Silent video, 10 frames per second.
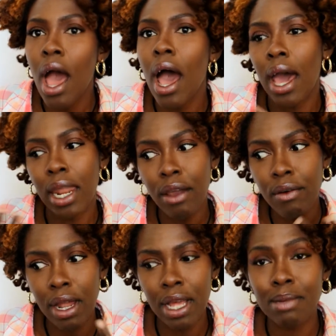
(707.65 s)
and I
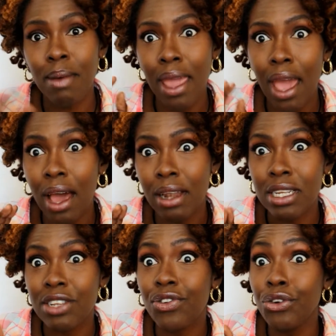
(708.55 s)
realize my hand
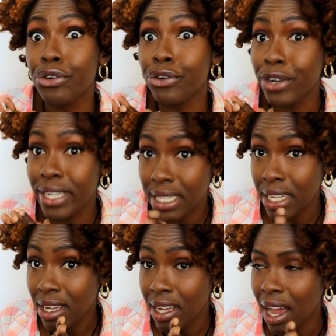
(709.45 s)
is
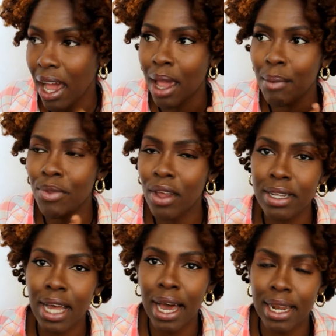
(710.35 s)
greasy, I am not
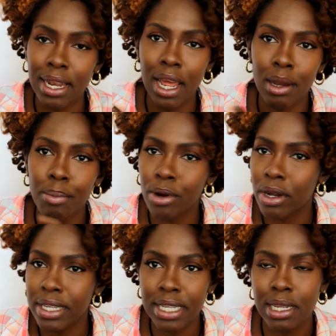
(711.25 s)
adding any
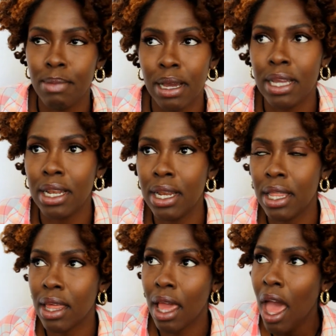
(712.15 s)
product to seal back in
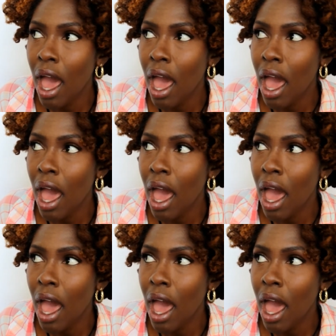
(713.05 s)
anything.